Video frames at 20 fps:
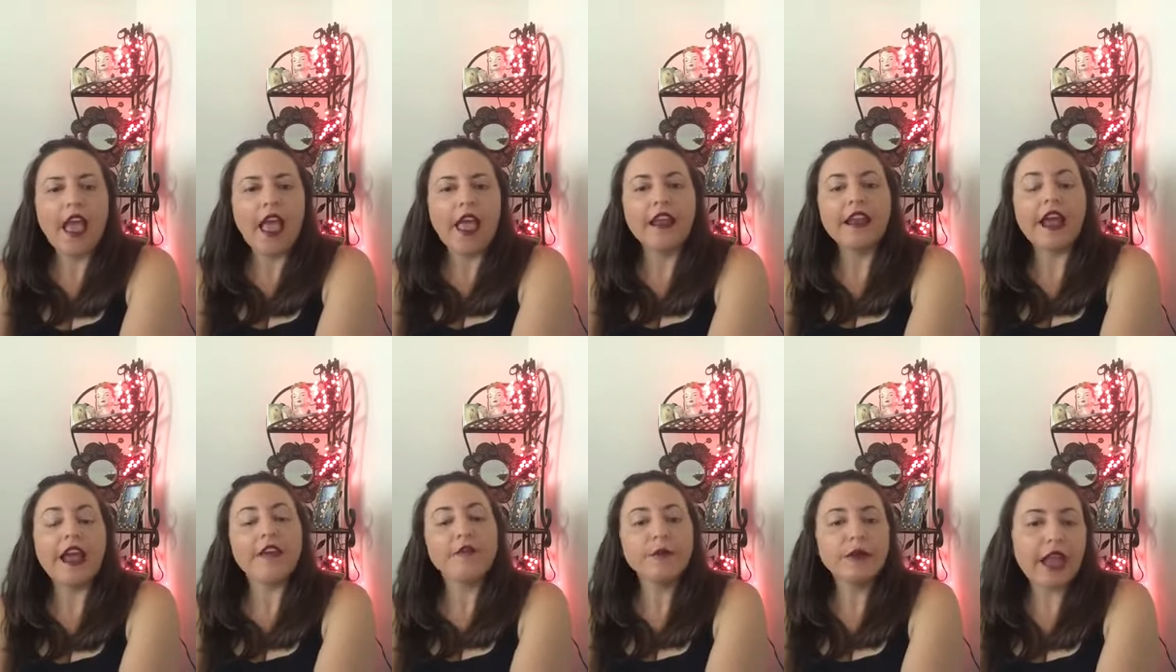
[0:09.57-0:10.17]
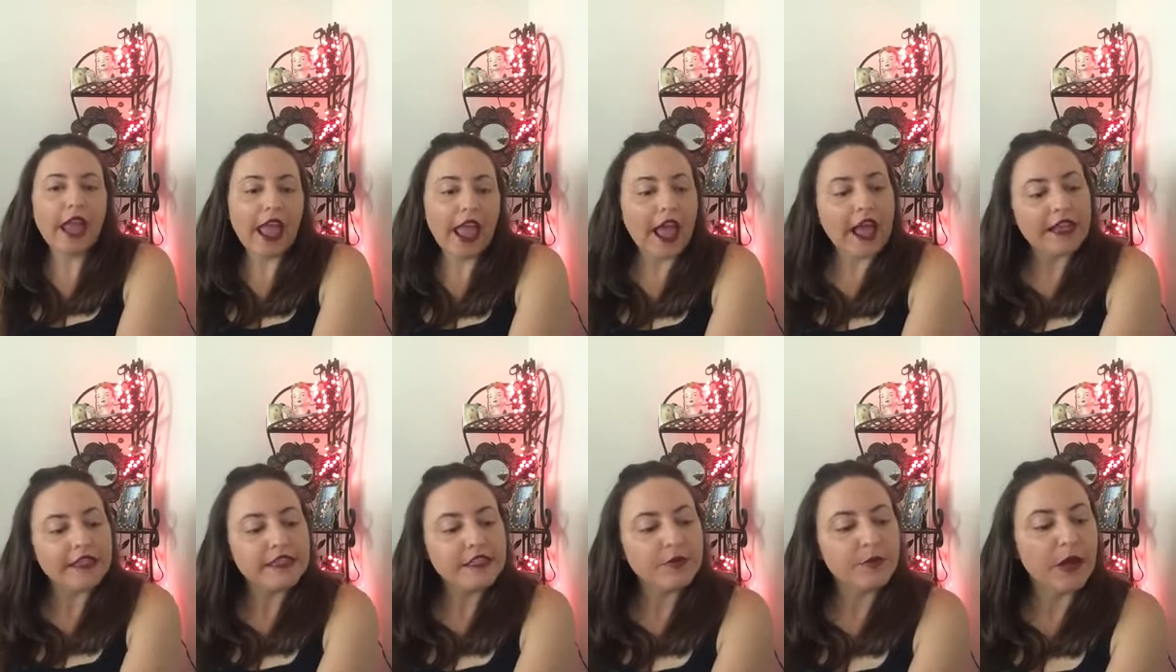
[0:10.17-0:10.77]
And I've been
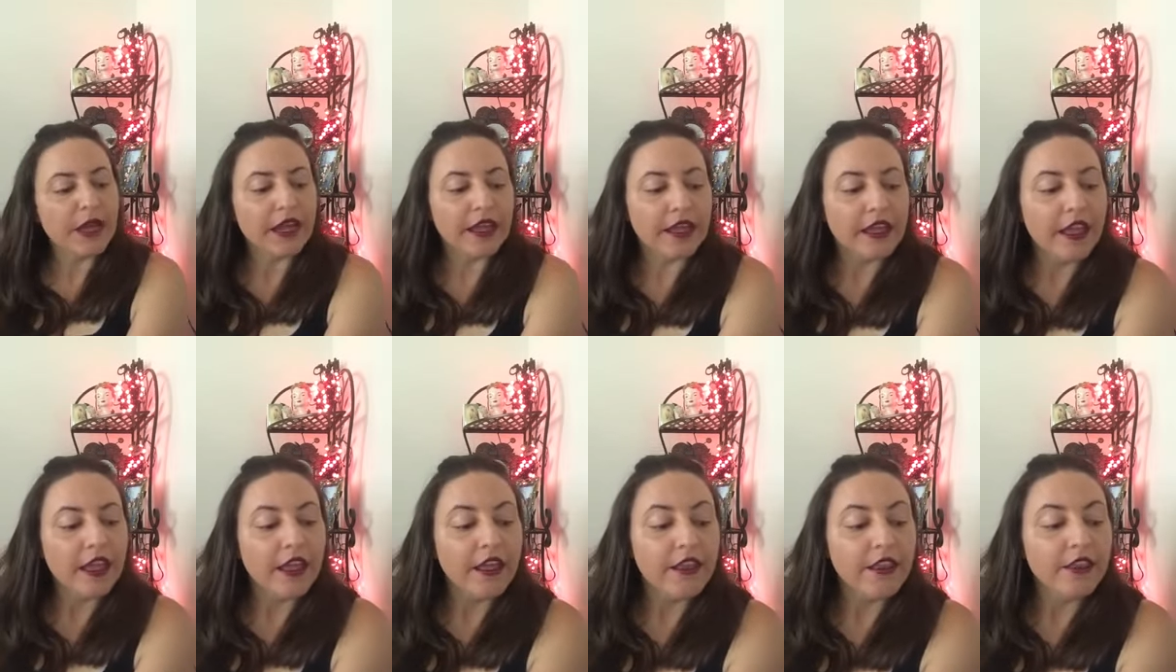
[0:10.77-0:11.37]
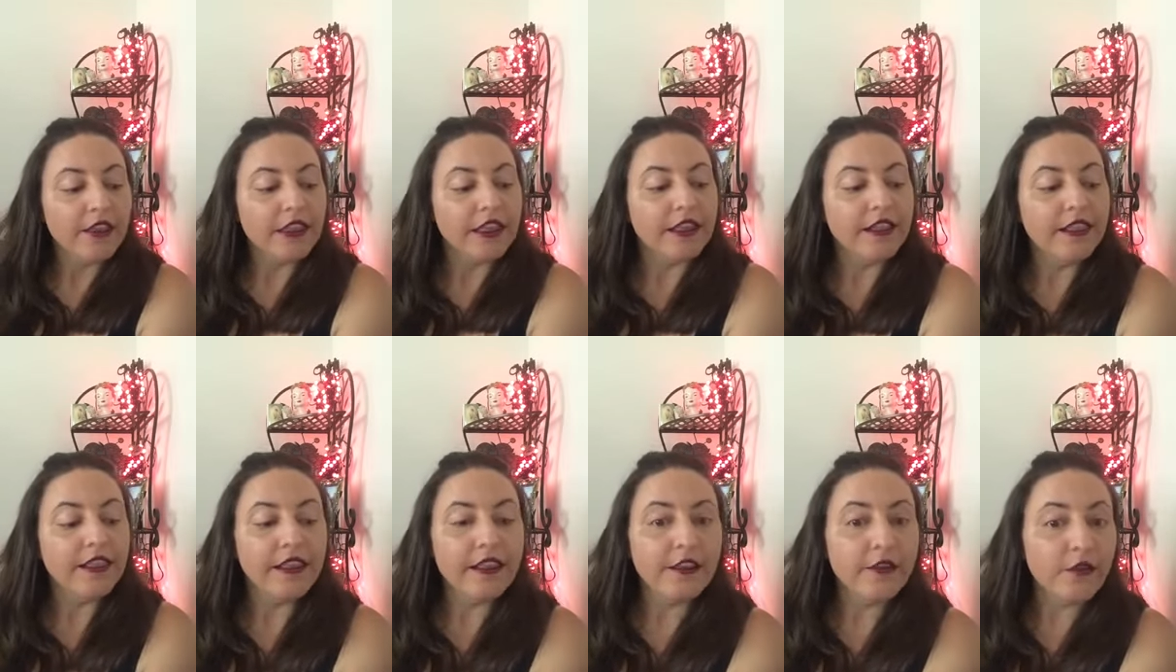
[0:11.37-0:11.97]
asked by the
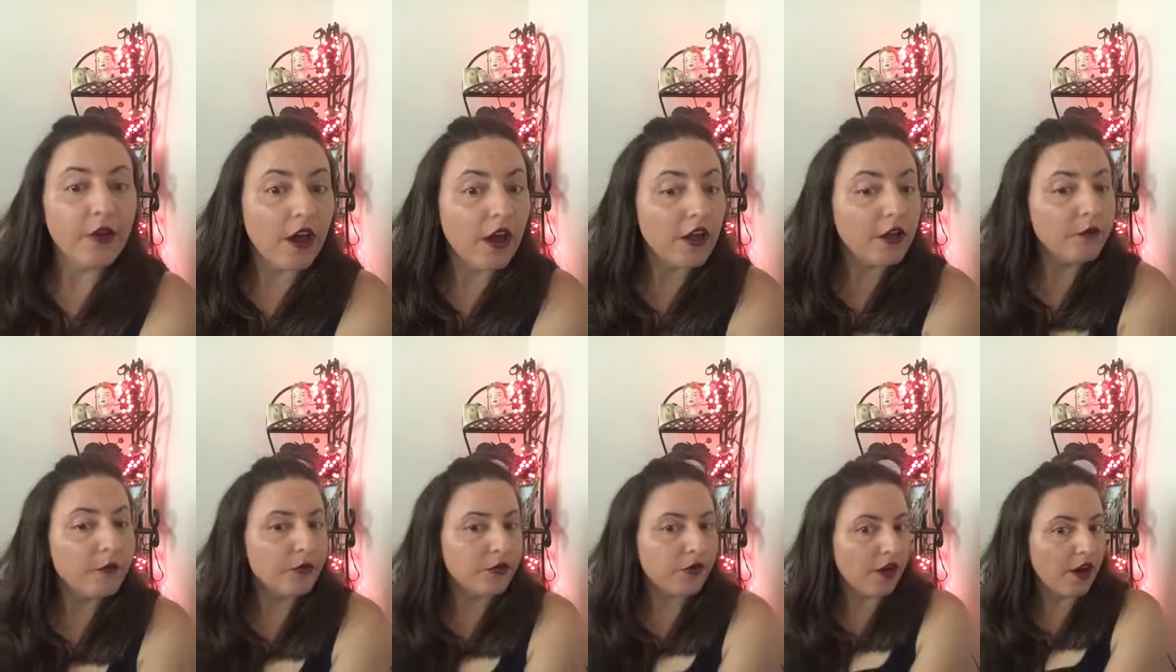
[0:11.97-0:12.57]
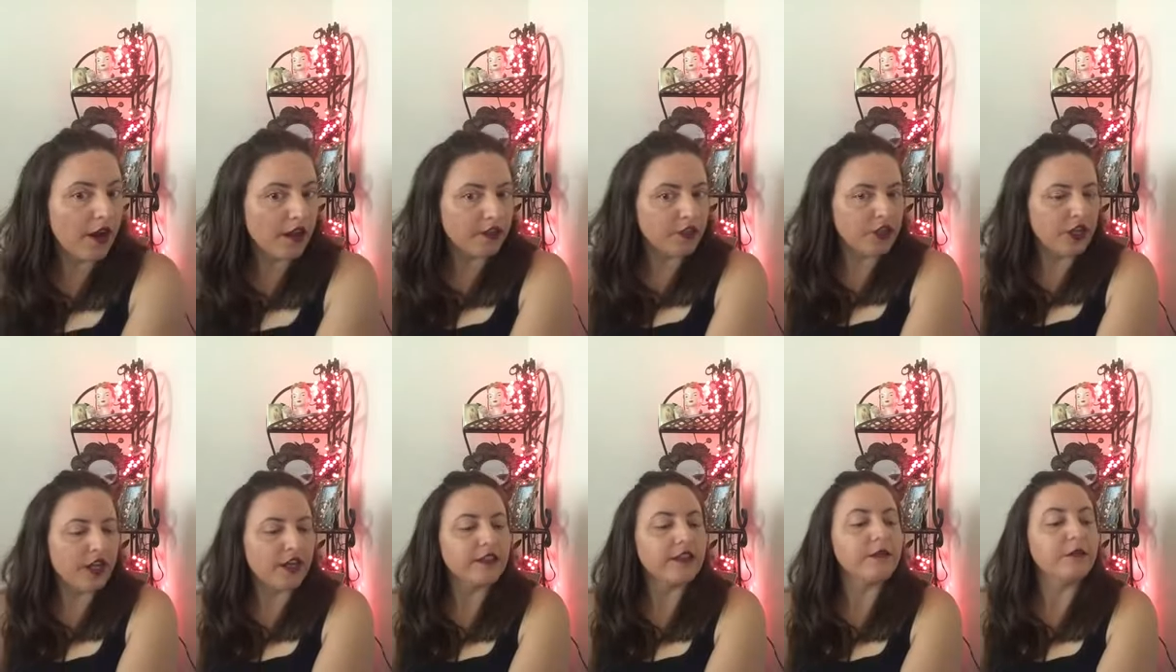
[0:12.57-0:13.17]
LiveOn
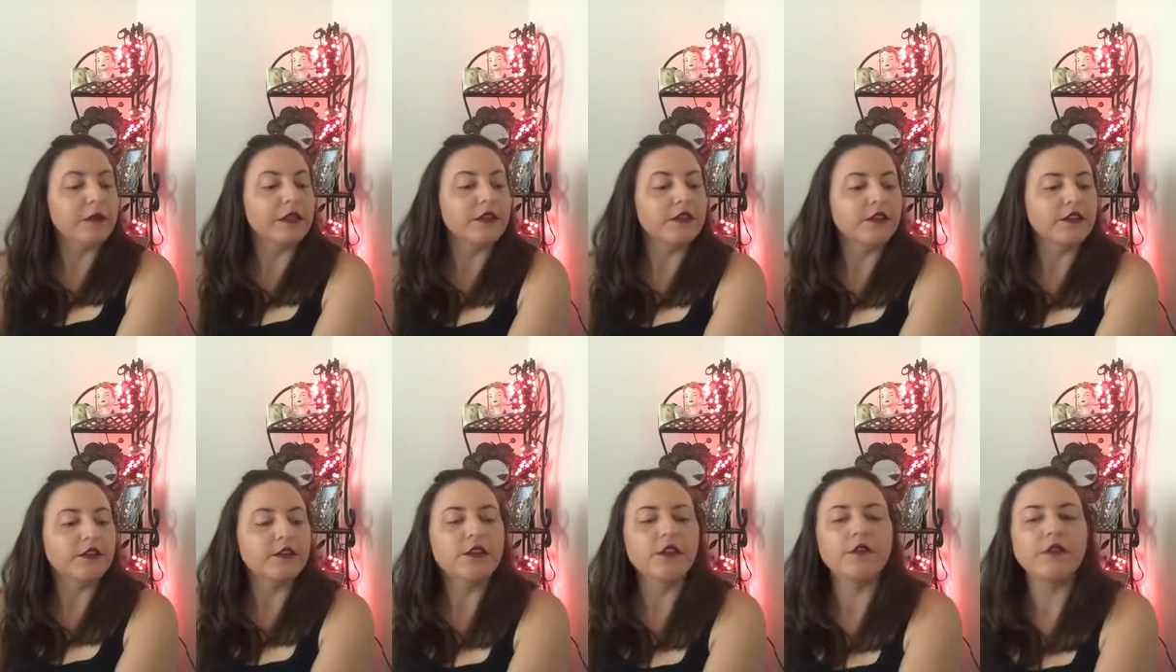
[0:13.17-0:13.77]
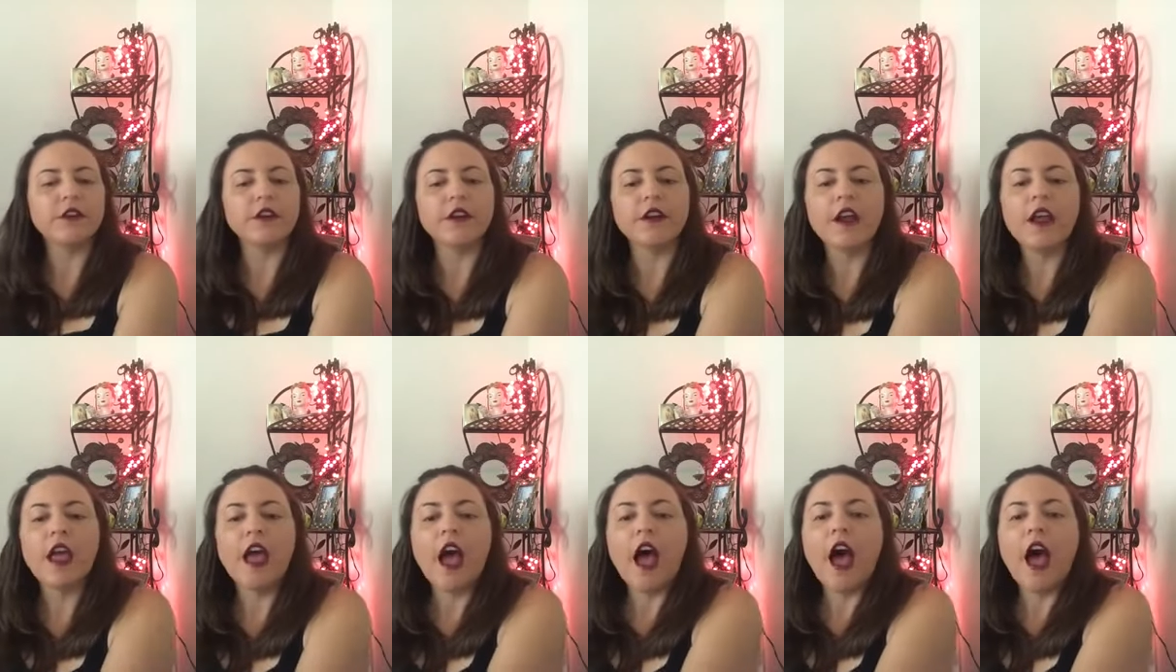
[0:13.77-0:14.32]
Project, in my notes over here,